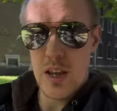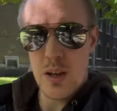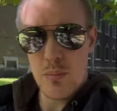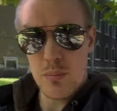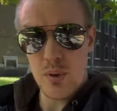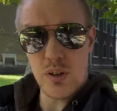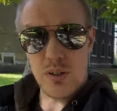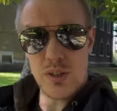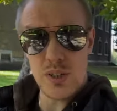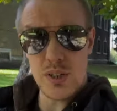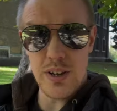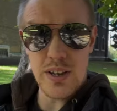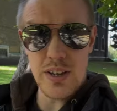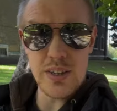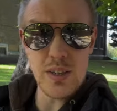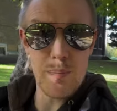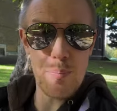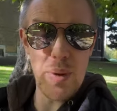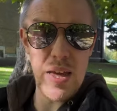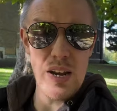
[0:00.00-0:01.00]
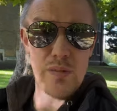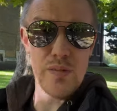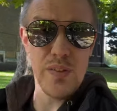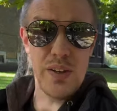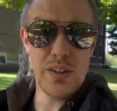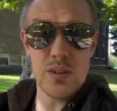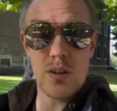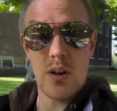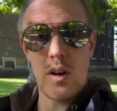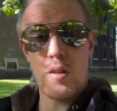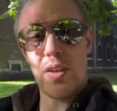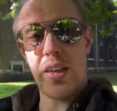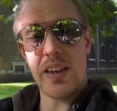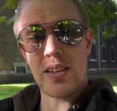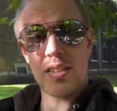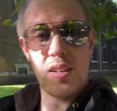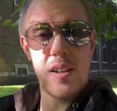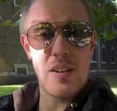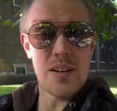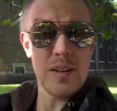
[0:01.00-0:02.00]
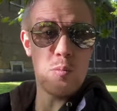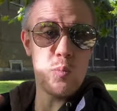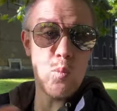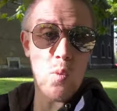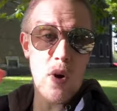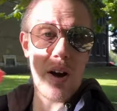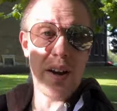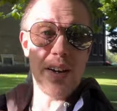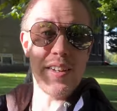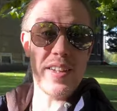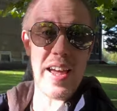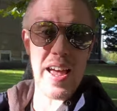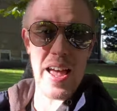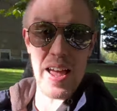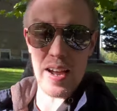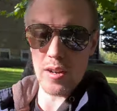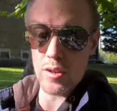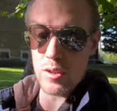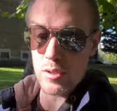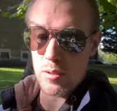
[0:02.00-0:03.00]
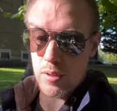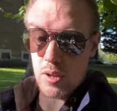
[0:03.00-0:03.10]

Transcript: Plus, you get the benefit of a slightly wider angle